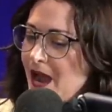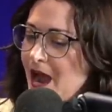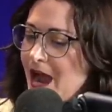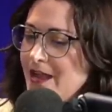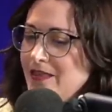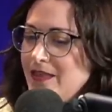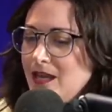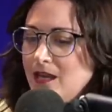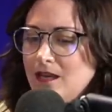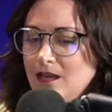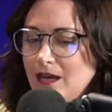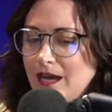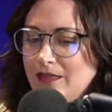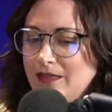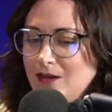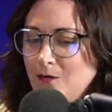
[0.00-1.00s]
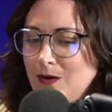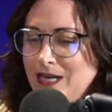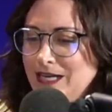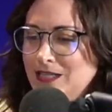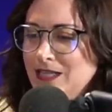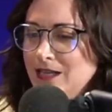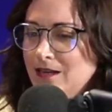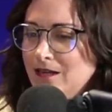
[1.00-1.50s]
I think I think we
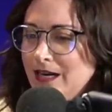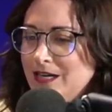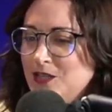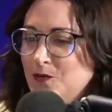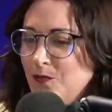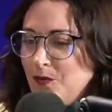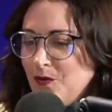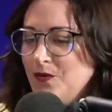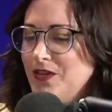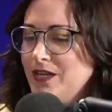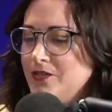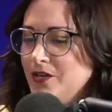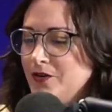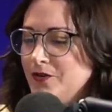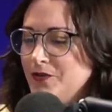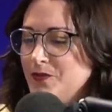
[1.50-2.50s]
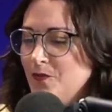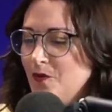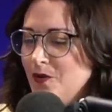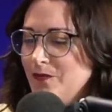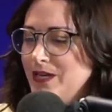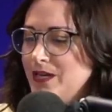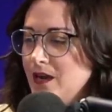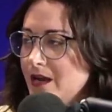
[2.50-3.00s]
need to explore the Eternals
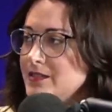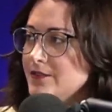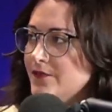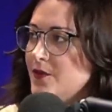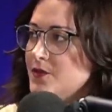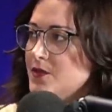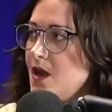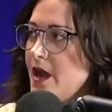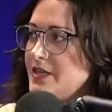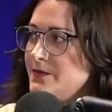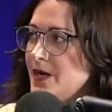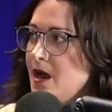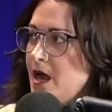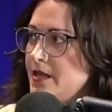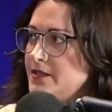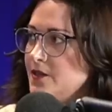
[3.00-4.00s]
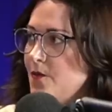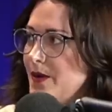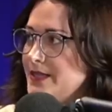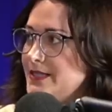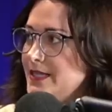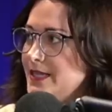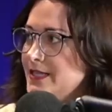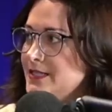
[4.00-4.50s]
more because of those cosmic
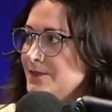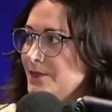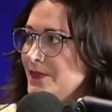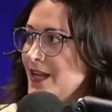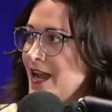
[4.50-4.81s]
consequences.